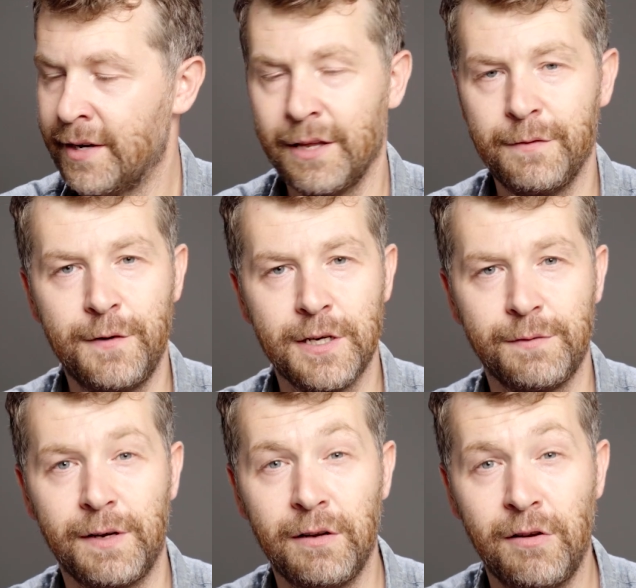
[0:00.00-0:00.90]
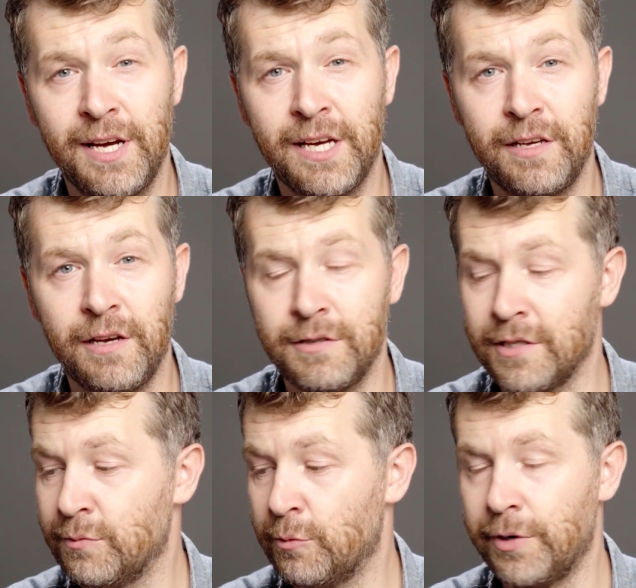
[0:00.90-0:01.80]
Now, the first thing Leica
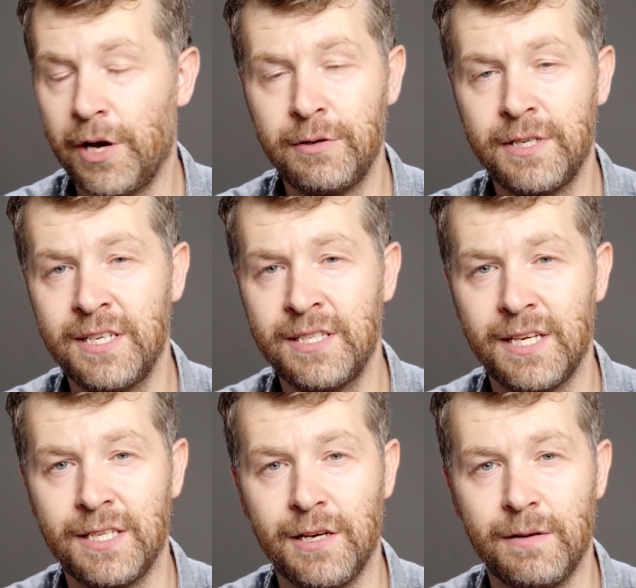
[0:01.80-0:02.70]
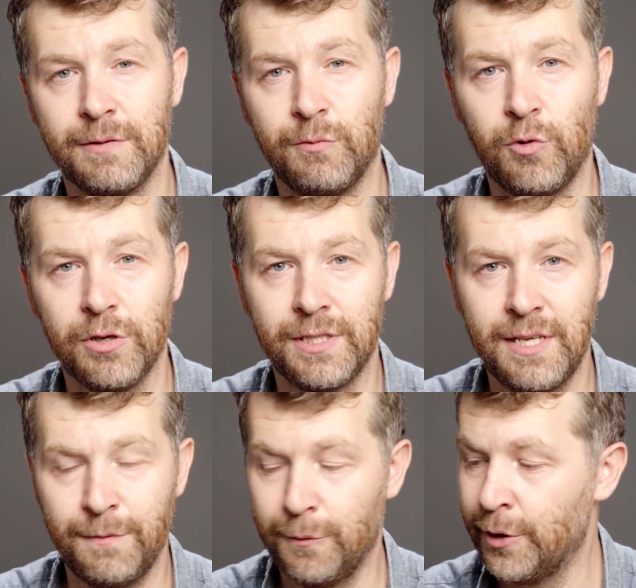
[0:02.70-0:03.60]
users will notice in terms of what's
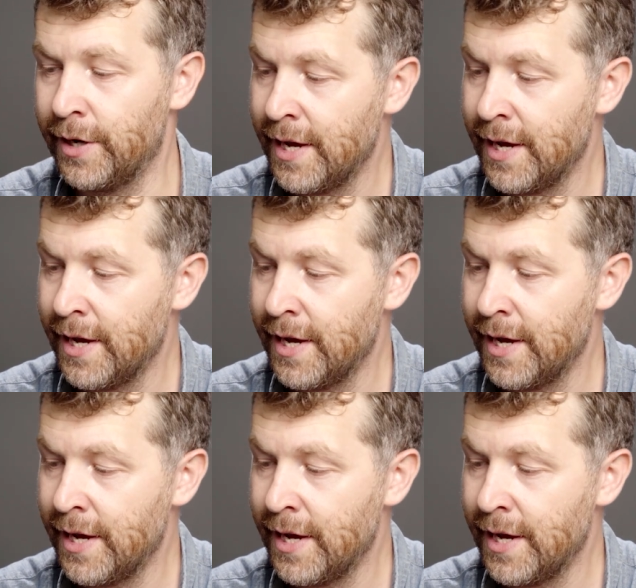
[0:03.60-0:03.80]
different